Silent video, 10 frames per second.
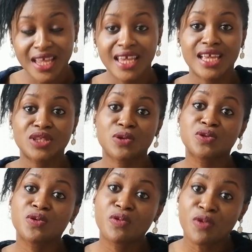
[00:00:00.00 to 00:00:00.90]
It's
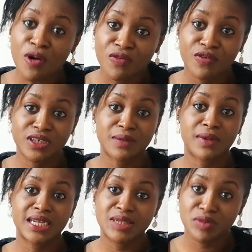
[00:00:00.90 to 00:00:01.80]
also wrong for
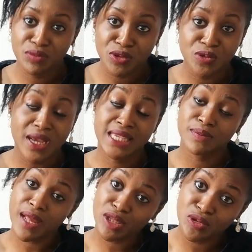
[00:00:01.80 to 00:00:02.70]
Japanese people to
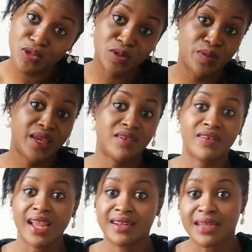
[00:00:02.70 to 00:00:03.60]
expect you to behave
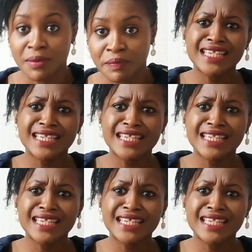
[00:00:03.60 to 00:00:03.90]
like them.